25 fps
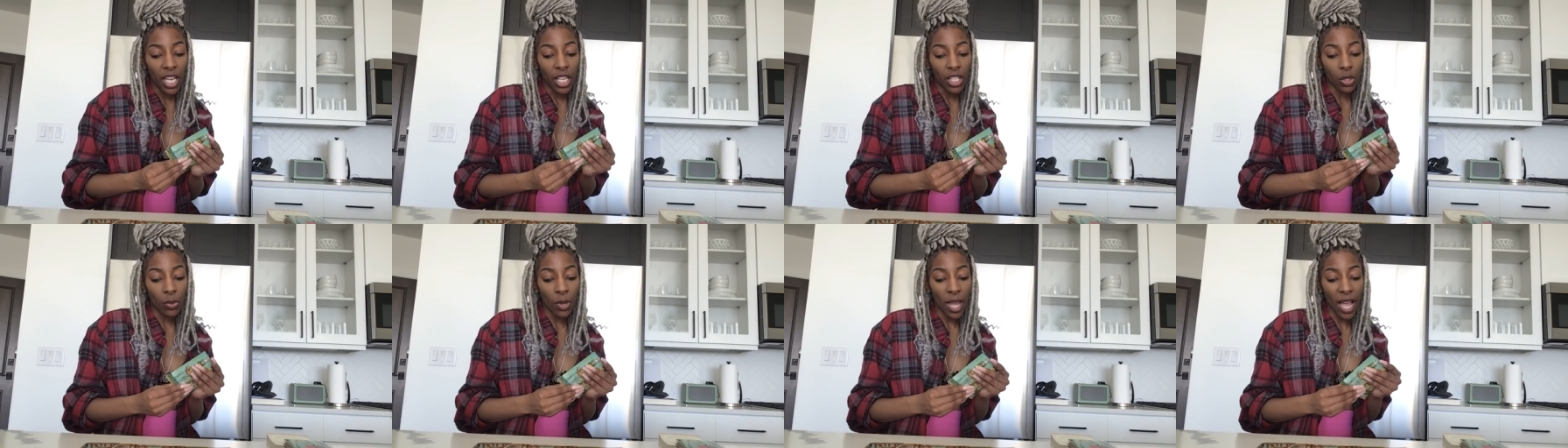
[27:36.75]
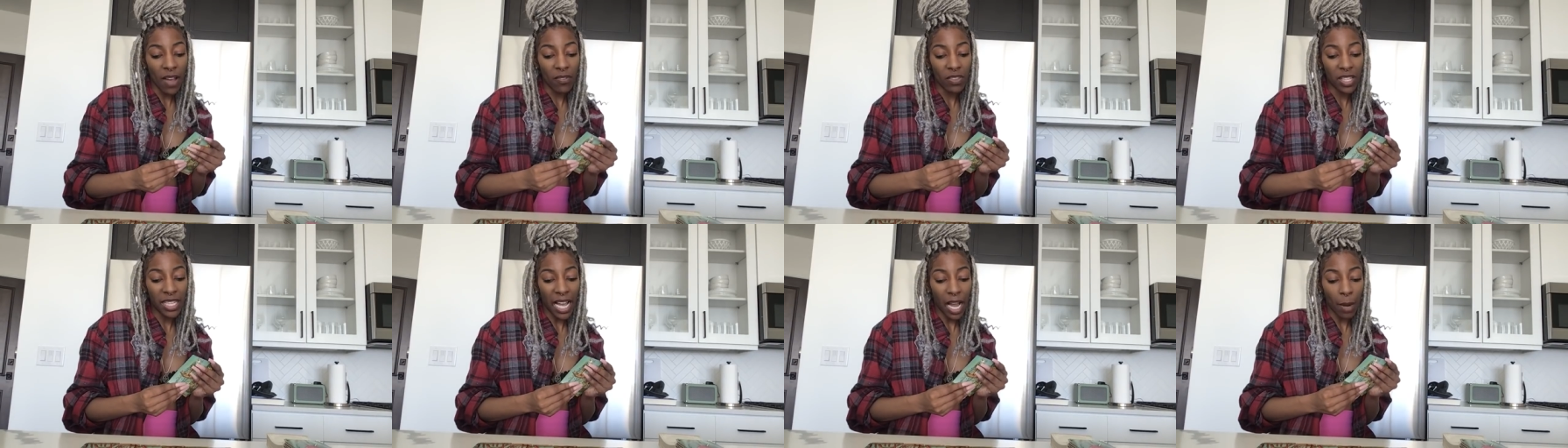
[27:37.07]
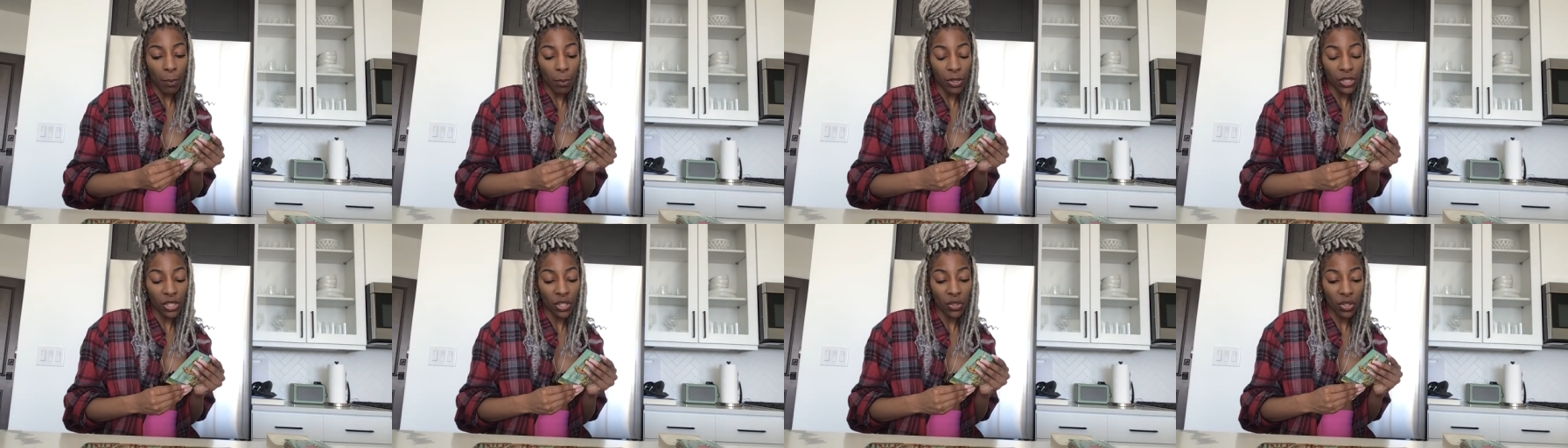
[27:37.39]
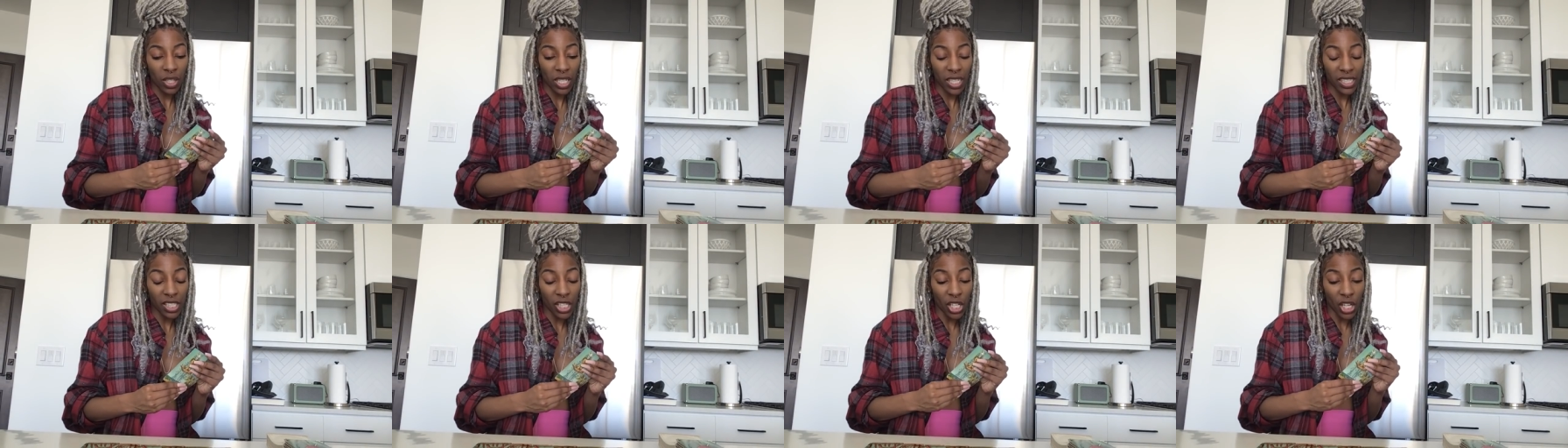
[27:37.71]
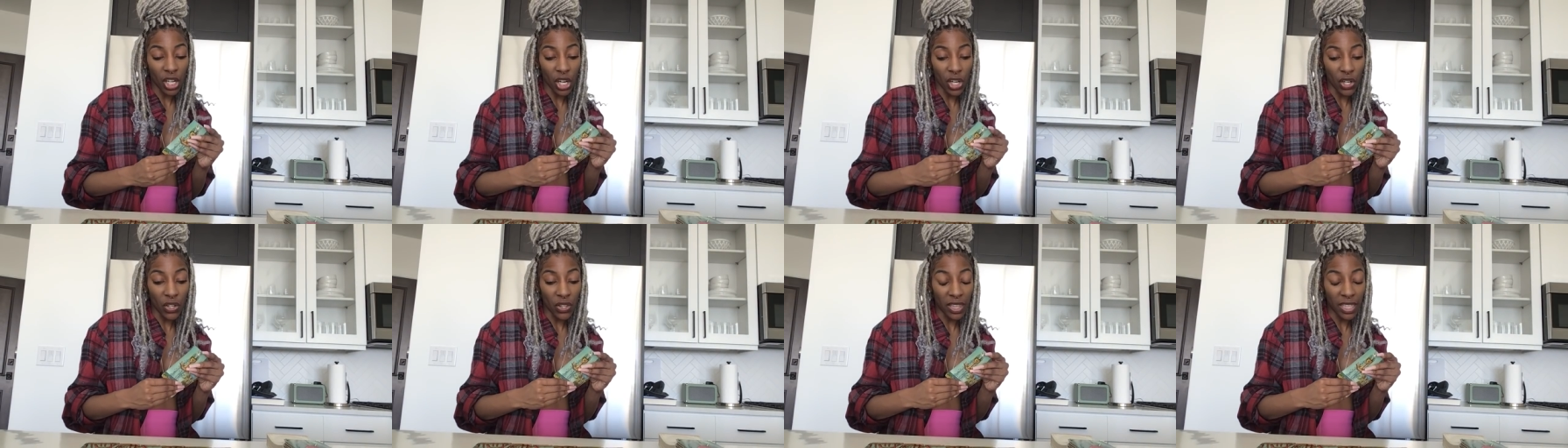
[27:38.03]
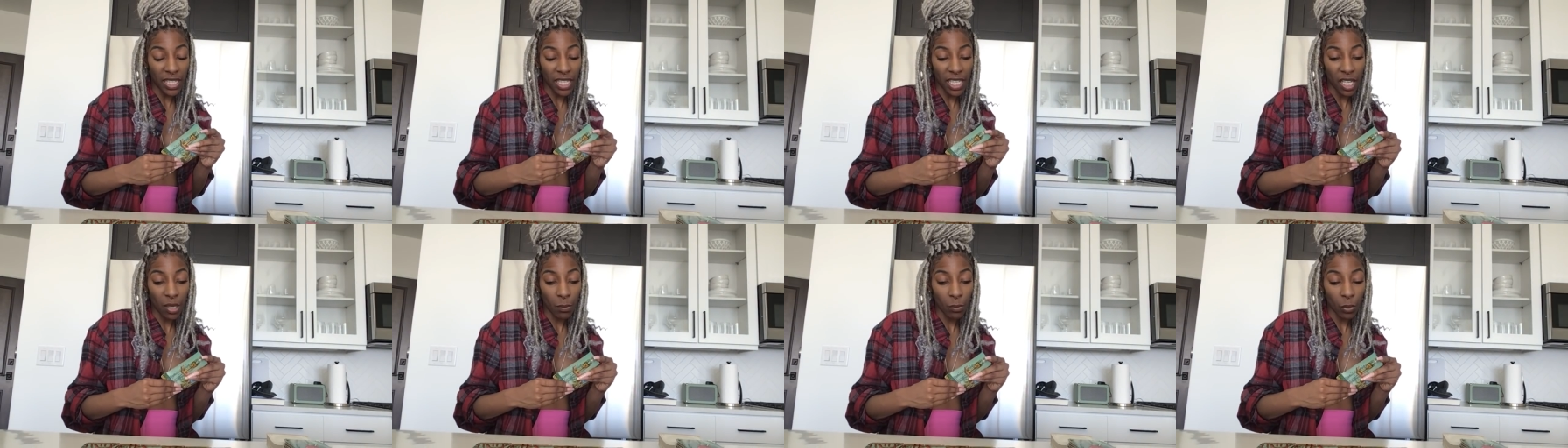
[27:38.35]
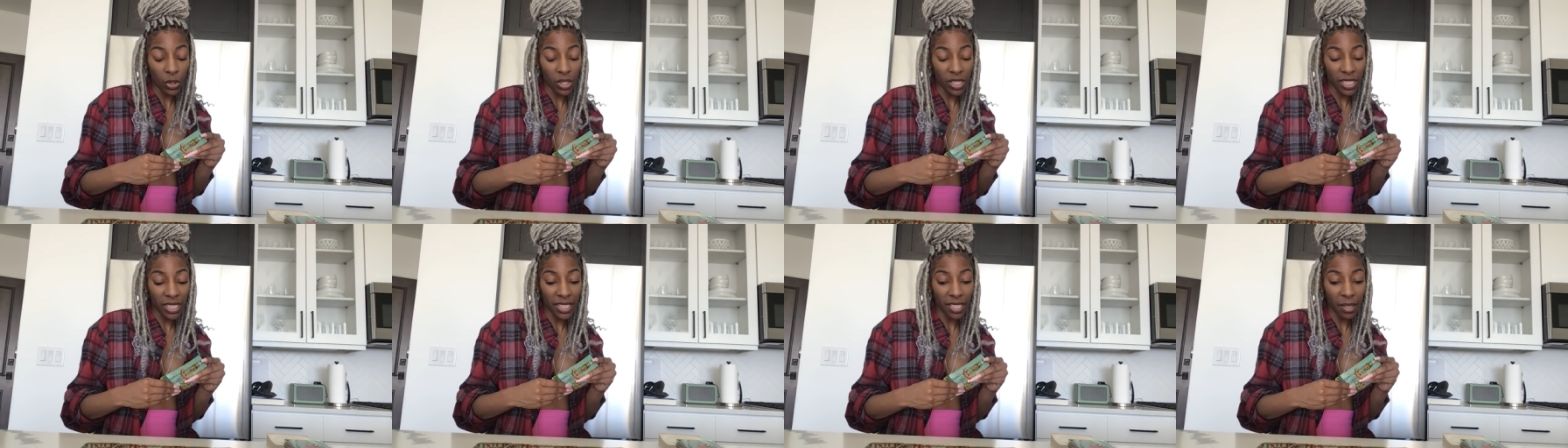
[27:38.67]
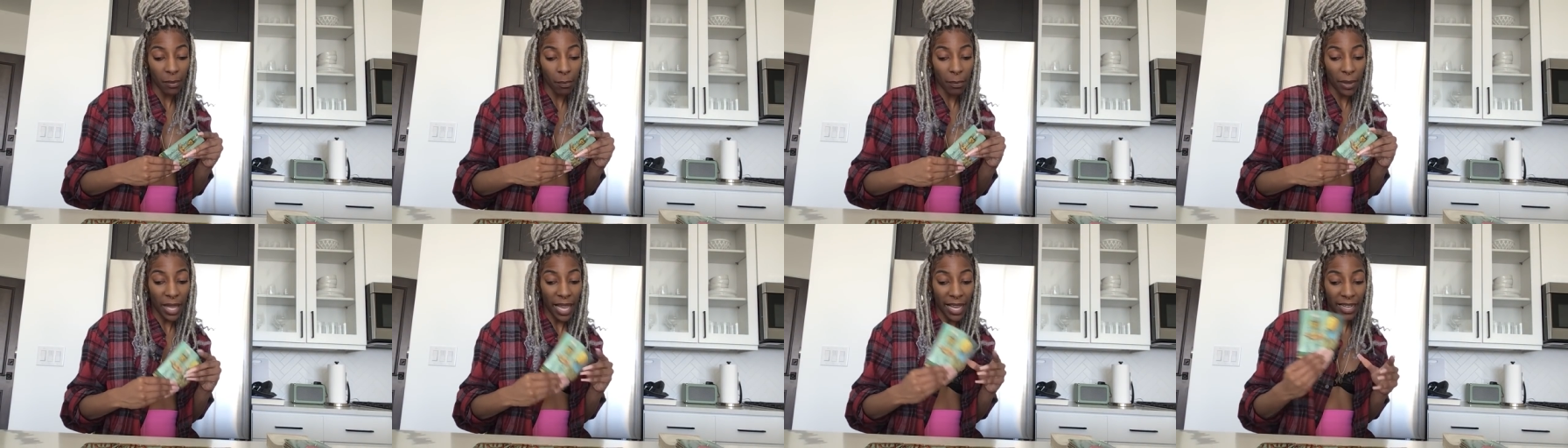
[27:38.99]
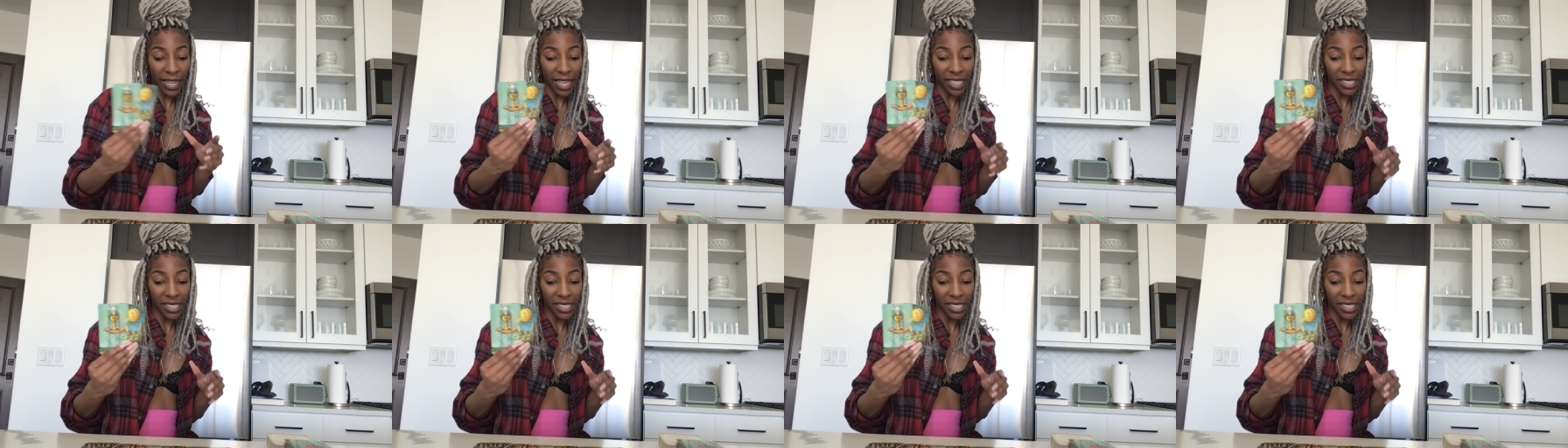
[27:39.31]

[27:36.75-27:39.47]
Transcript: you have the opportunity to hurt them or to get back.